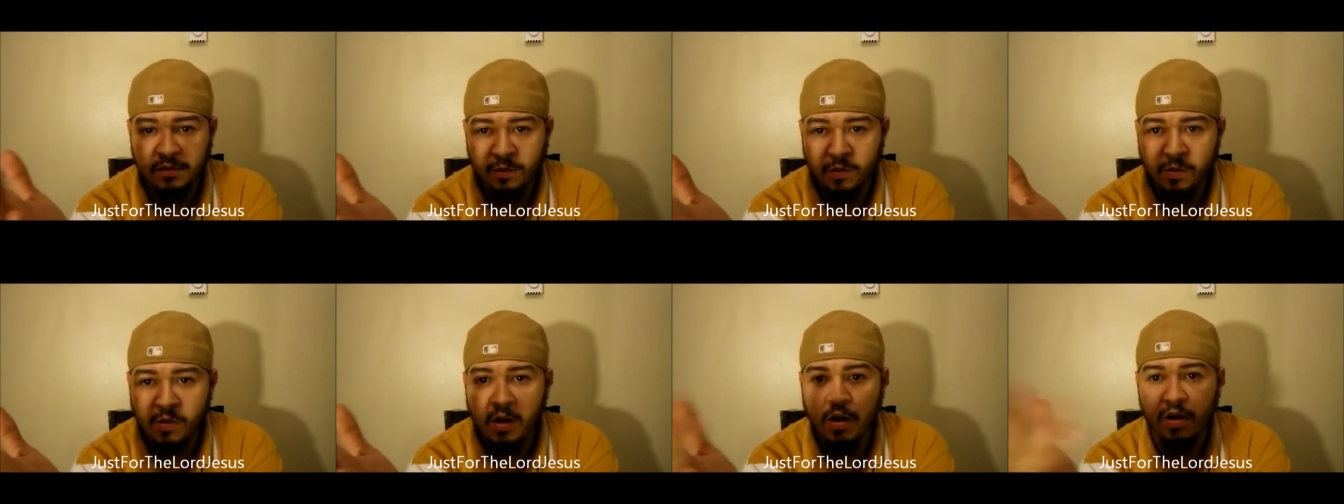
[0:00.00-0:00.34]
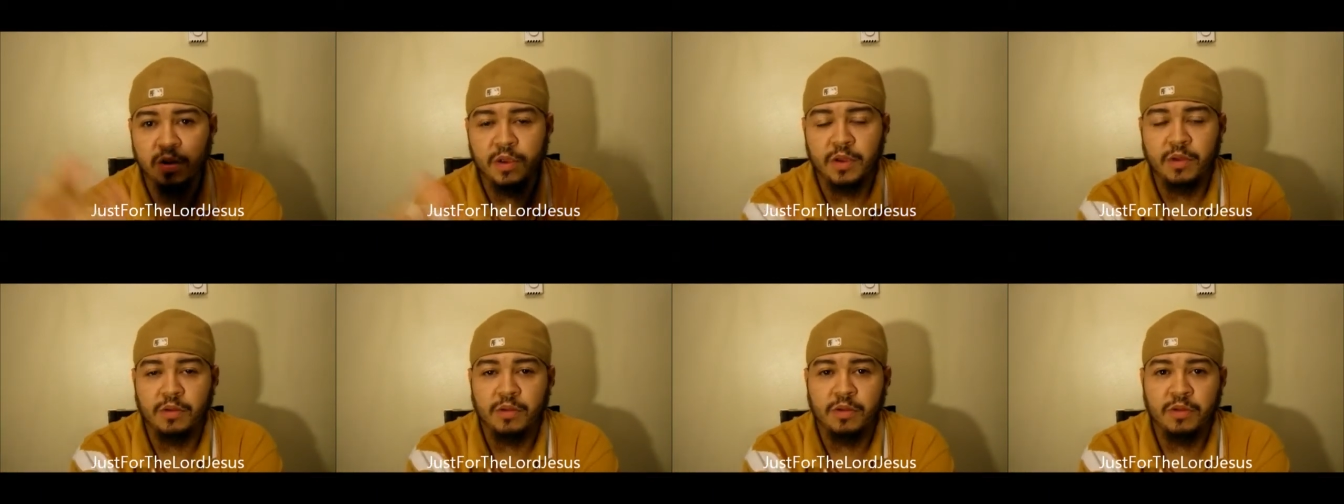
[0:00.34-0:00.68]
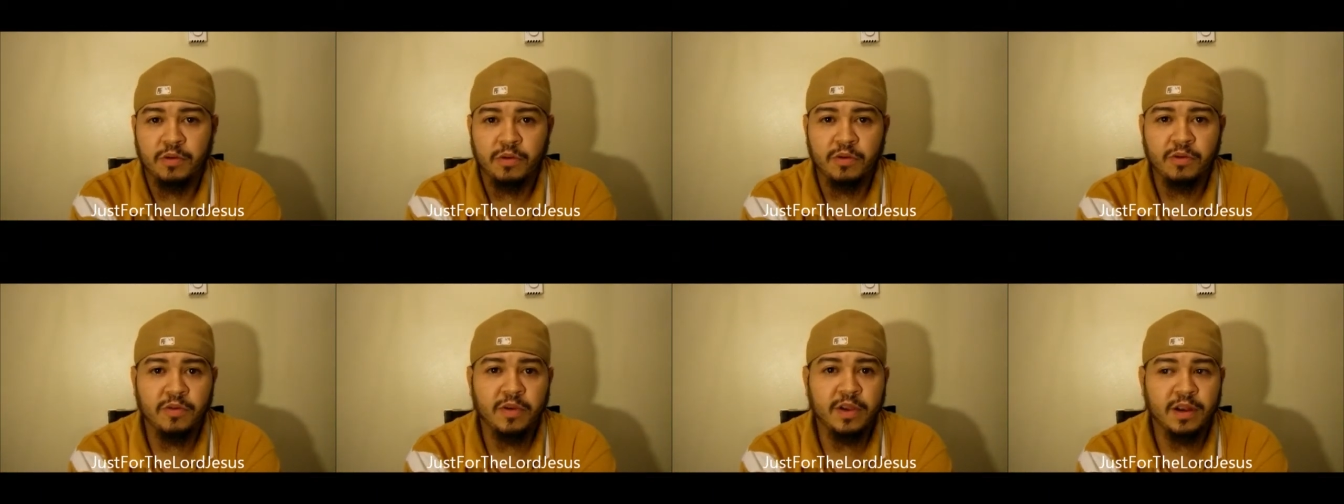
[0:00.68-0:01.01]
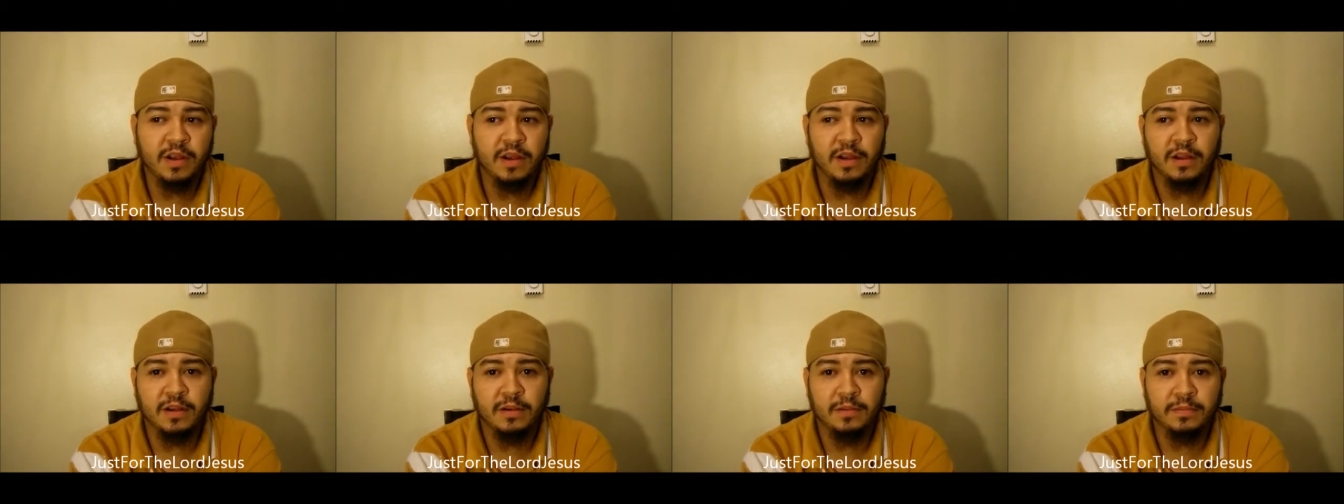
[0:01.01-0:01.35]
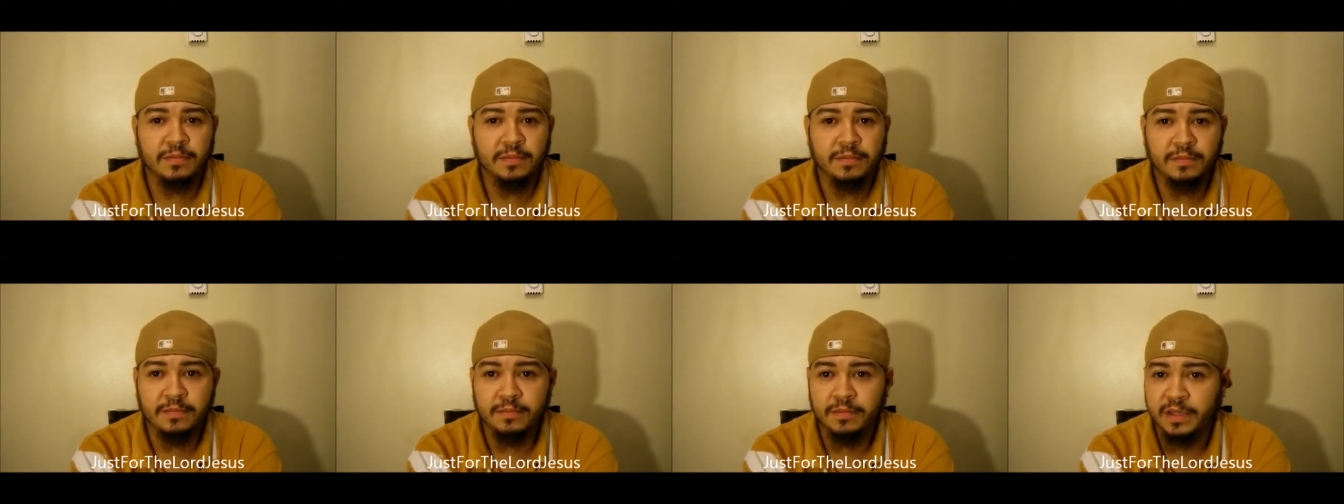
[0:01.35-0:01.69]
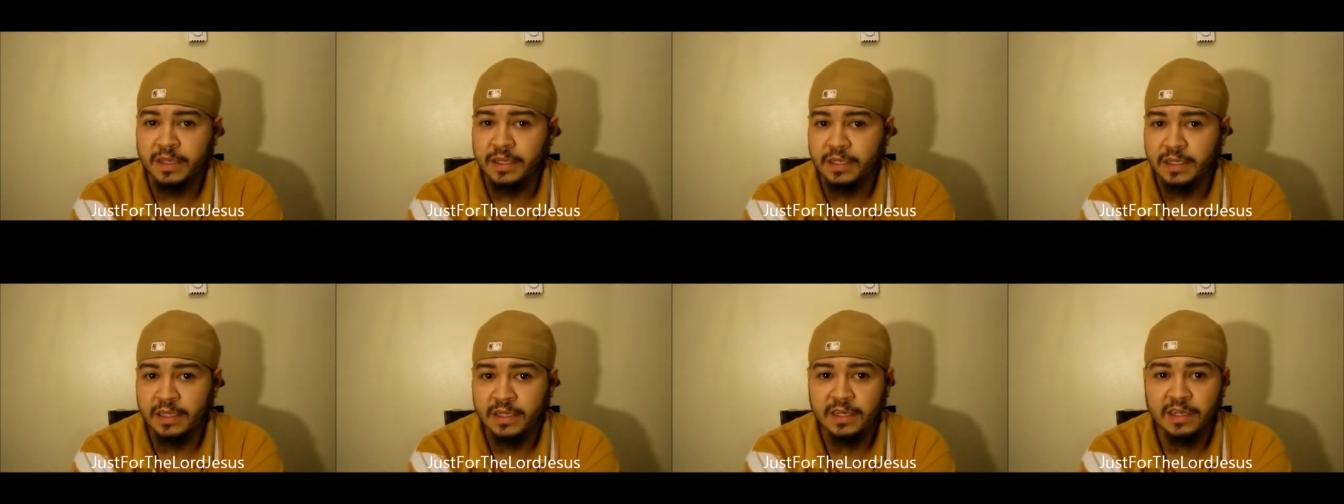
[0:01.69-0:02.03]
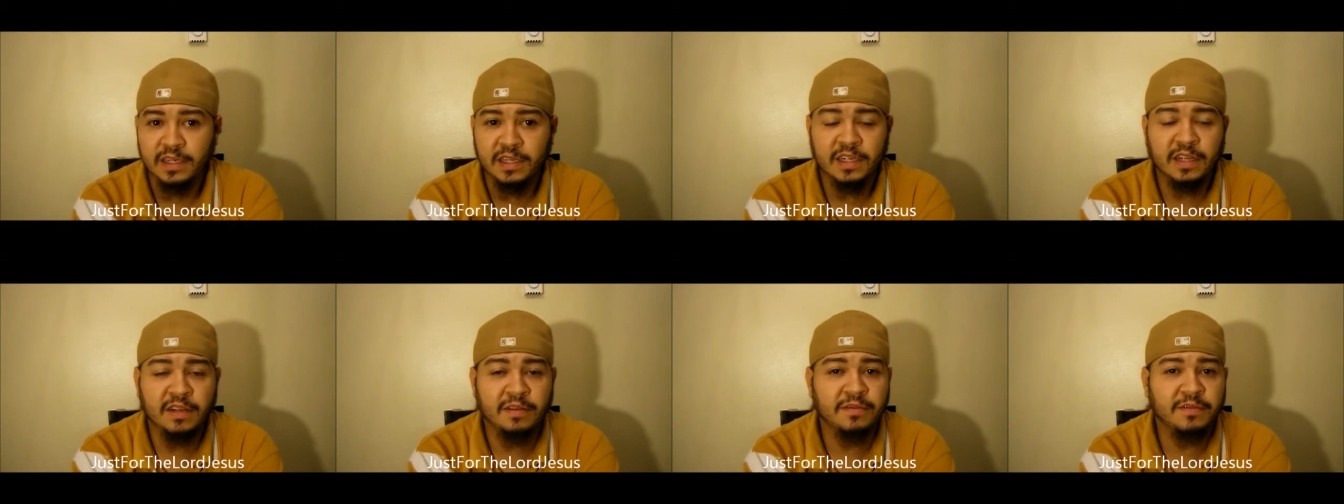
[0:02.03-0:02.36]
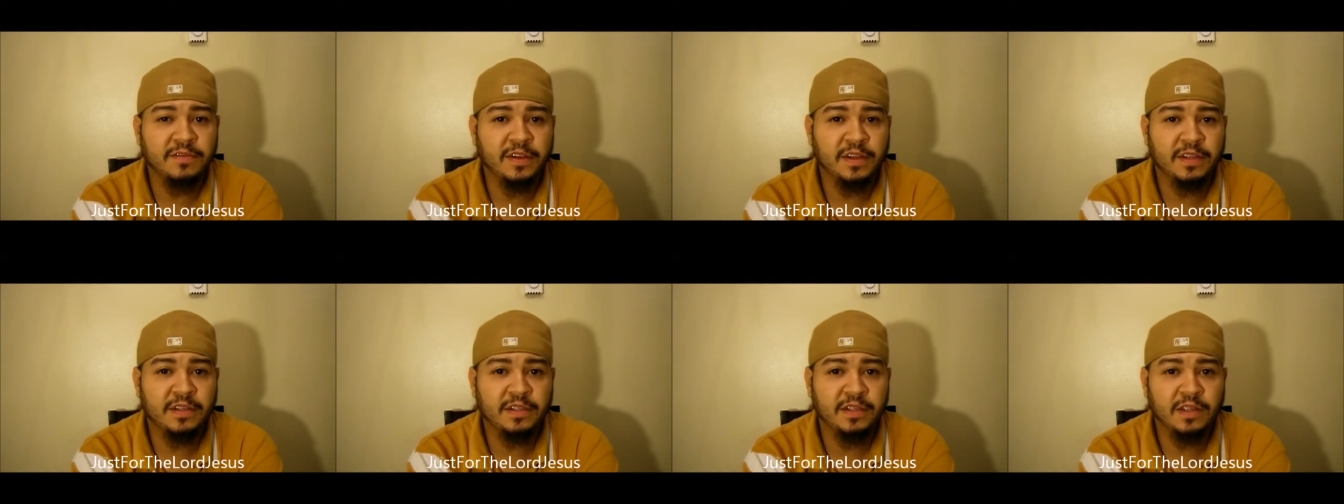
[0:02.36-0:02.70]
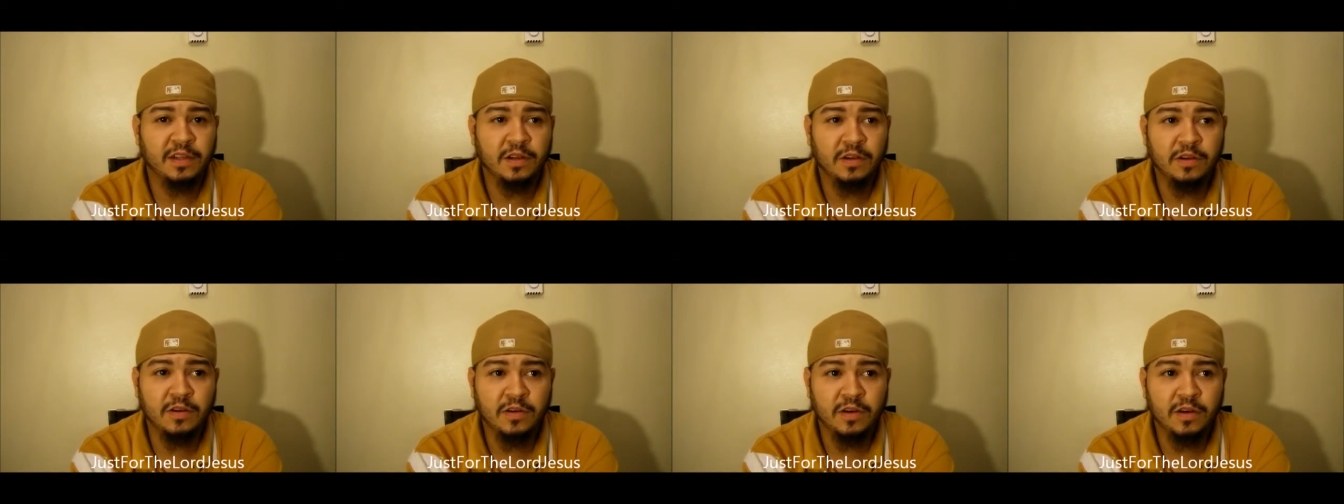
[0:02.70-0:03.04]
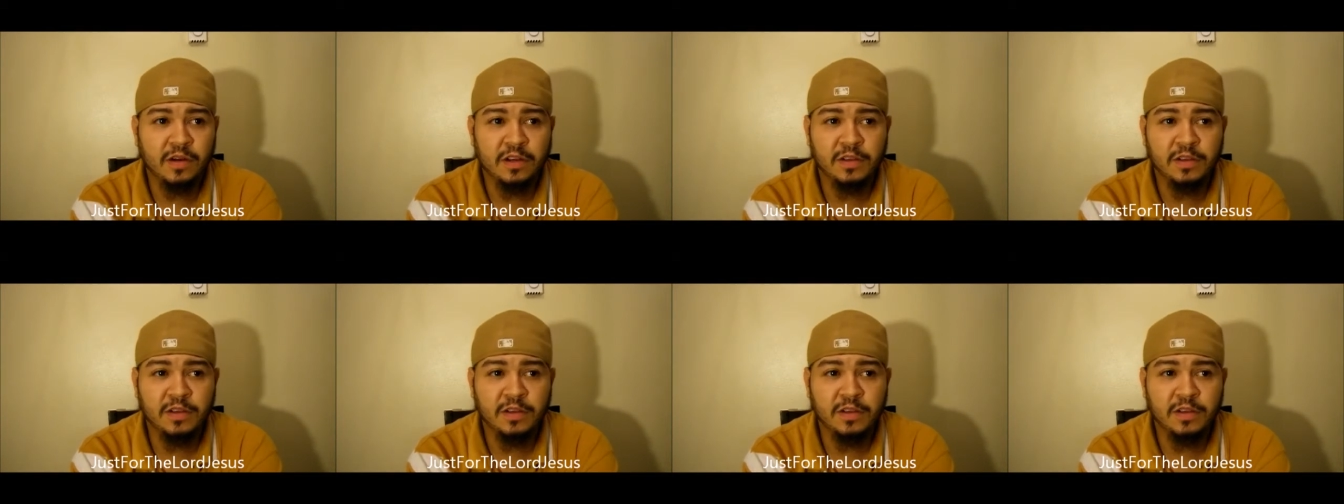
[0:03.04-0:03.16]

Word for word: walk you through it. Basically confess the Lord,